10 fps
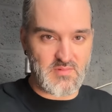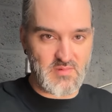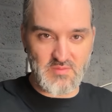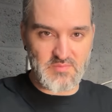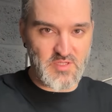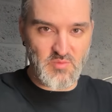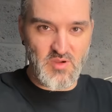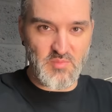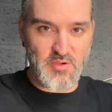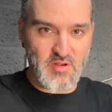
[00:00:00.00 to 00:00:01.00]
I don't know why
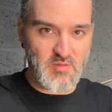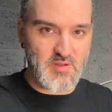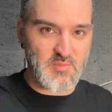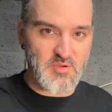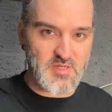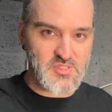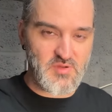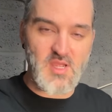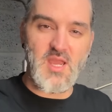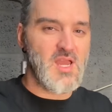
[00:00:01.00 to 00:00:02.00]
I'm pointing like I'm going to put any
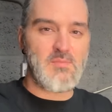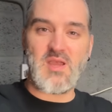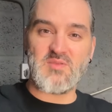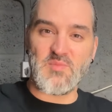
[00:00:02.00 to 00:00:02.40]
screen. Maybe